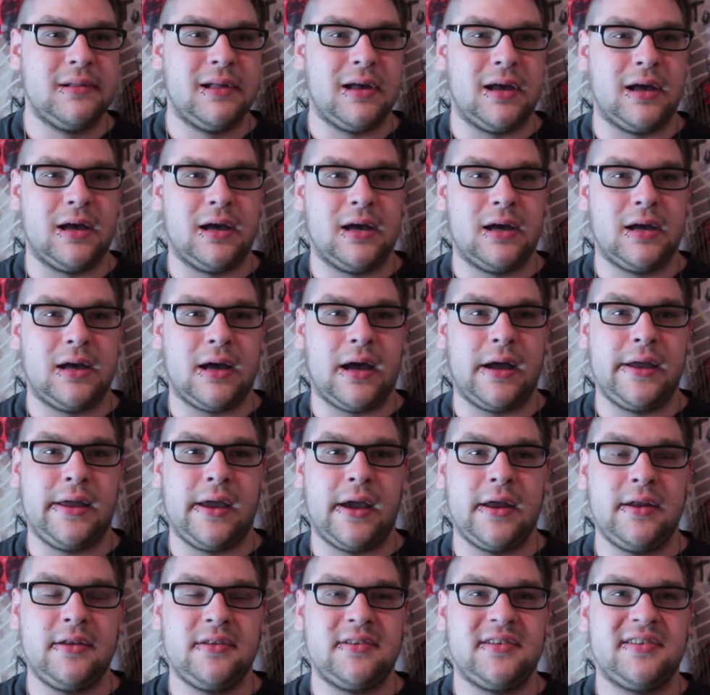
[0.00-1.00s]
I
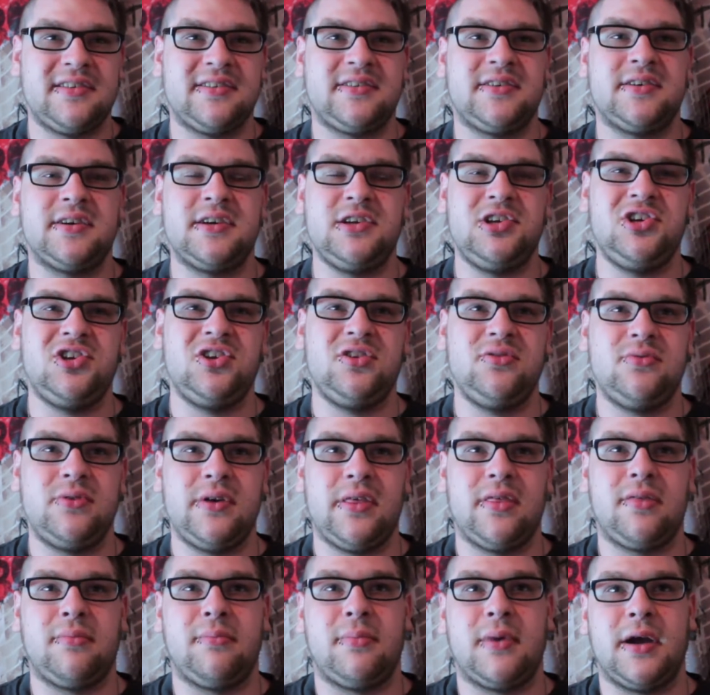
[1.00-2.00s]
had a discussion
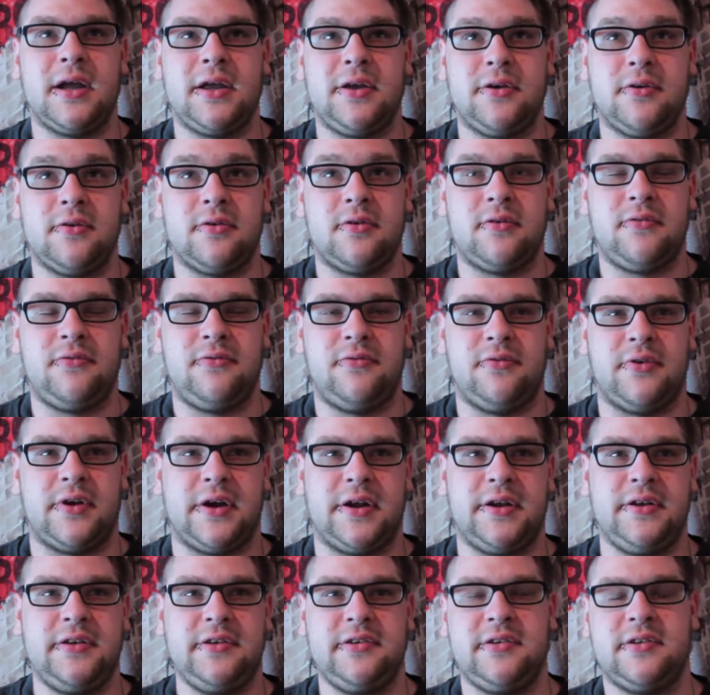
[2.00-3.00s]
with my
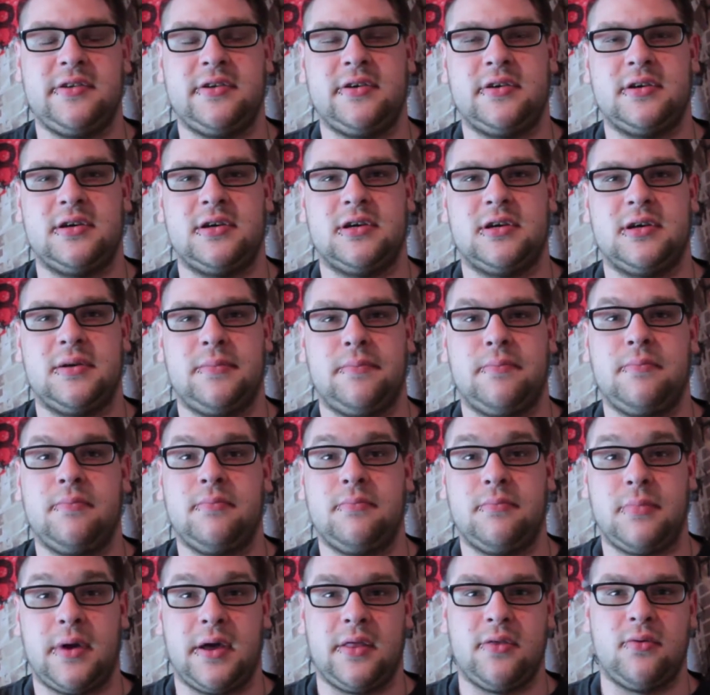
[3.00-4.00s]
girlfriend.
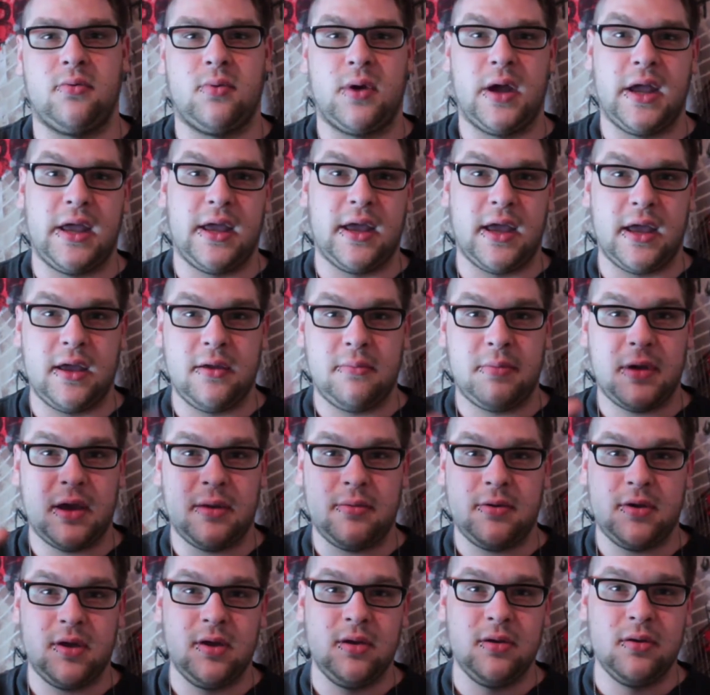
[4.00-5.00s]
By the way, hey
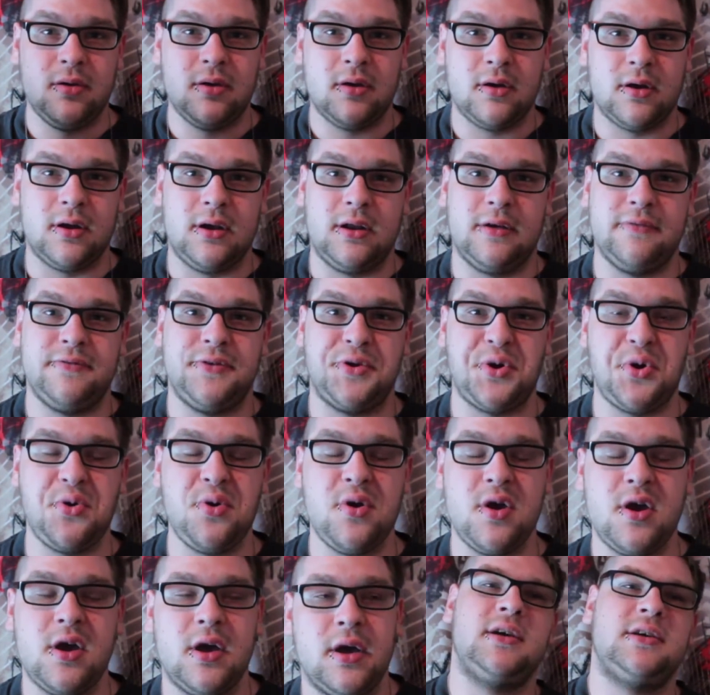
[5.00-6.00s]
baby, love you.
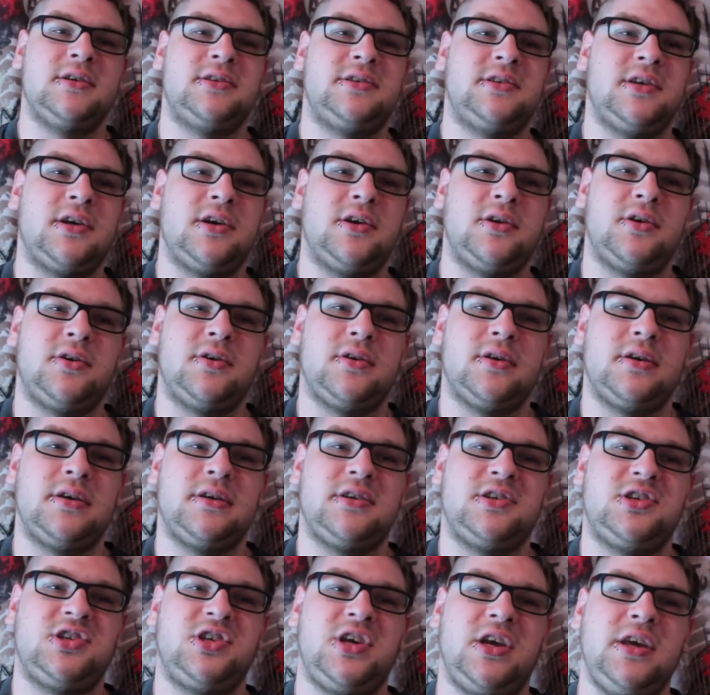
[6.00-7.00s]
So
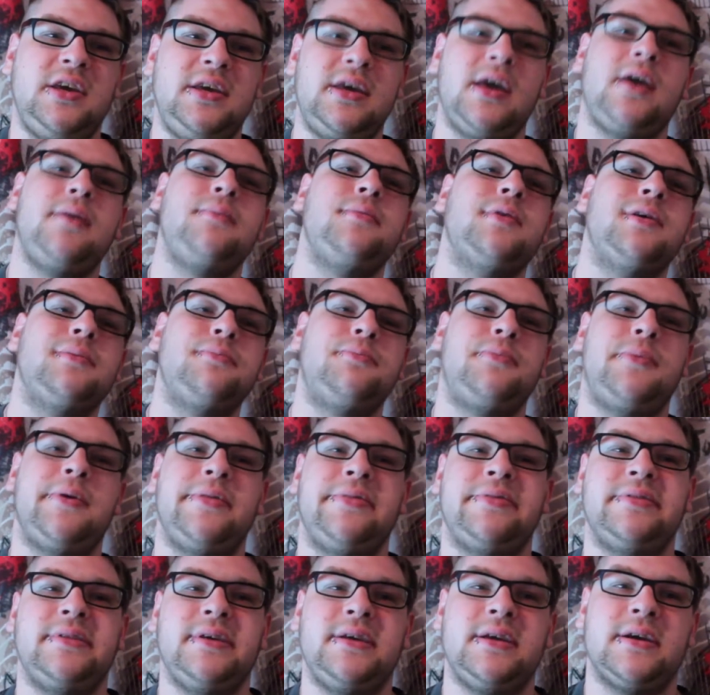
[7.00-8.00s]
she came up
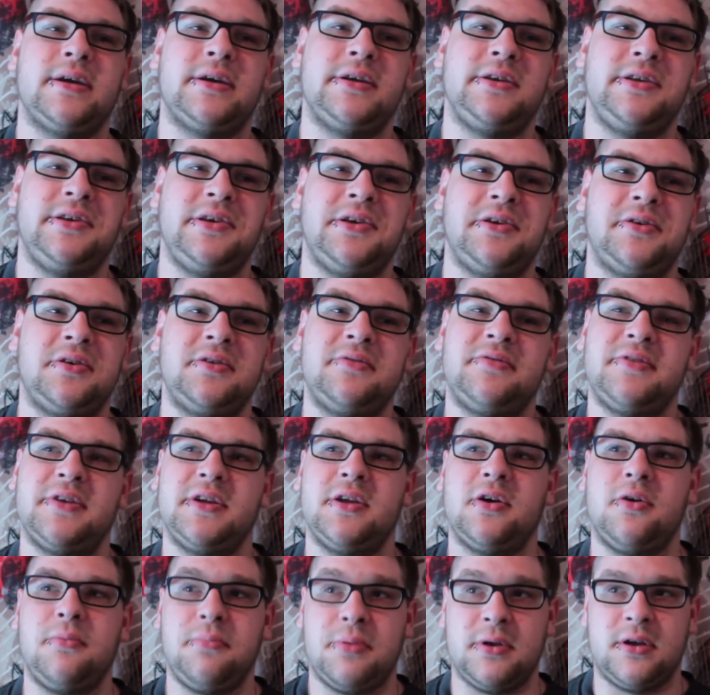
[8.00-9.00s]
with the idea of an
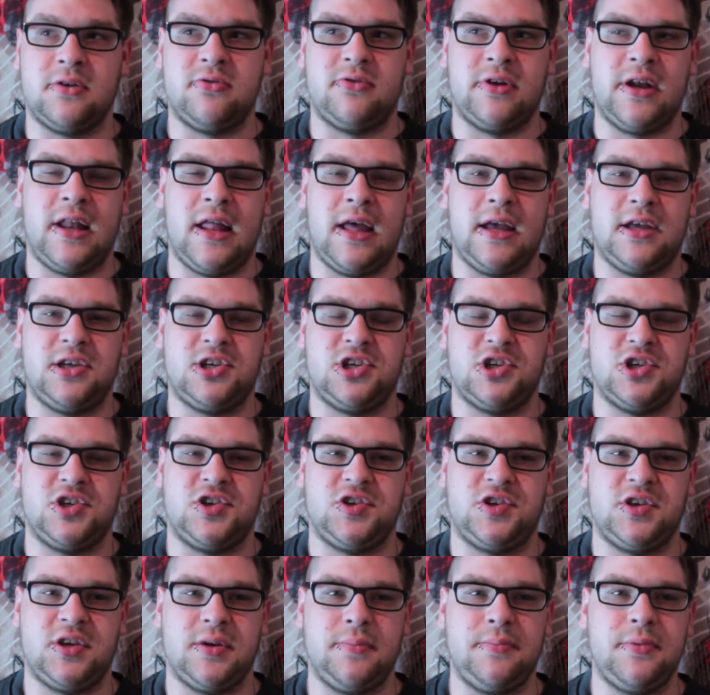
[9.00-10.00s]
open
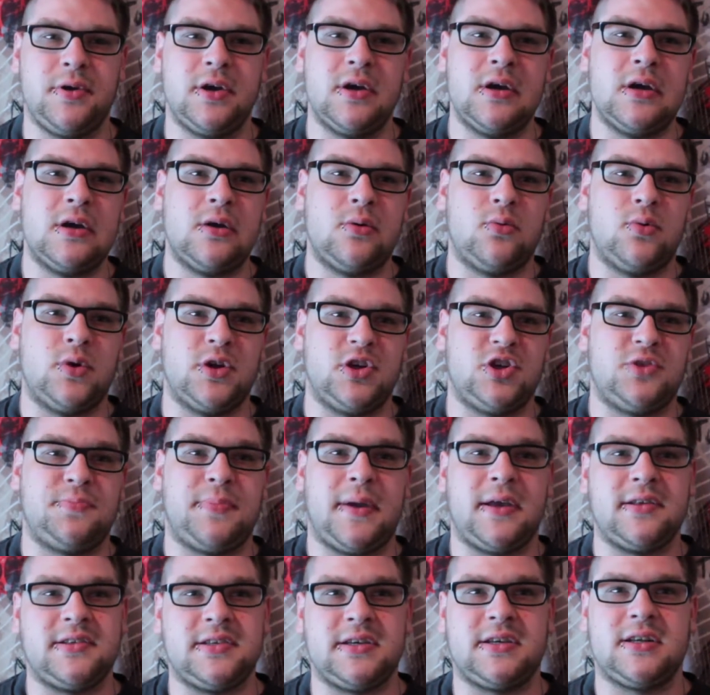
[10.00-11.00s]
relationship, which
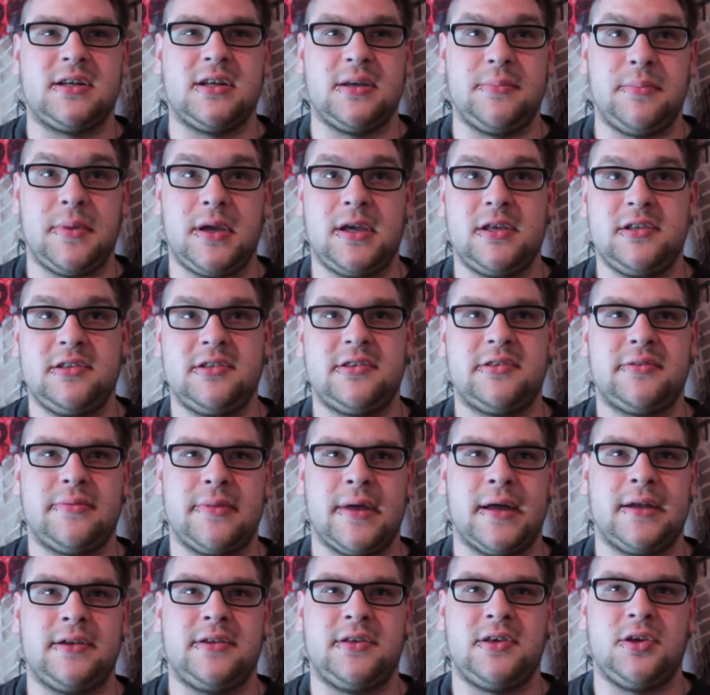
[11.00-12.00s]
basically means
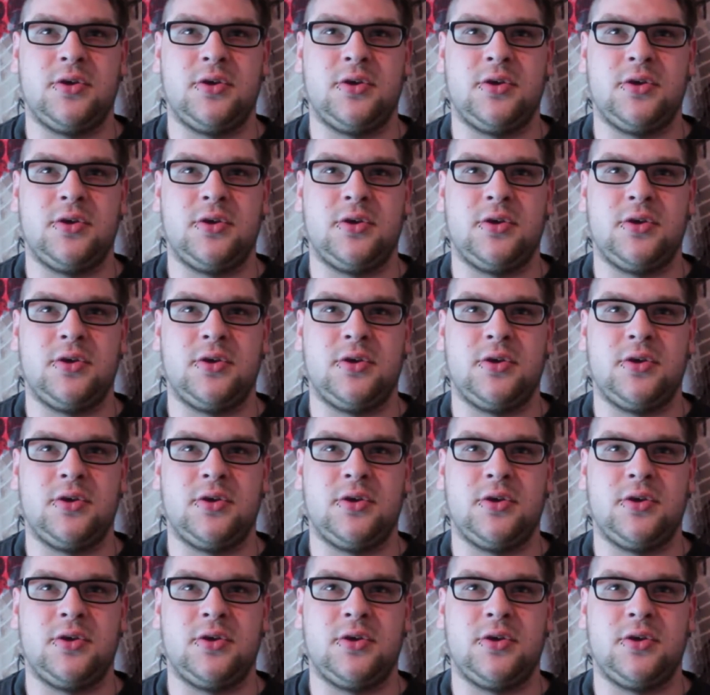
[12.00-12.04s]
that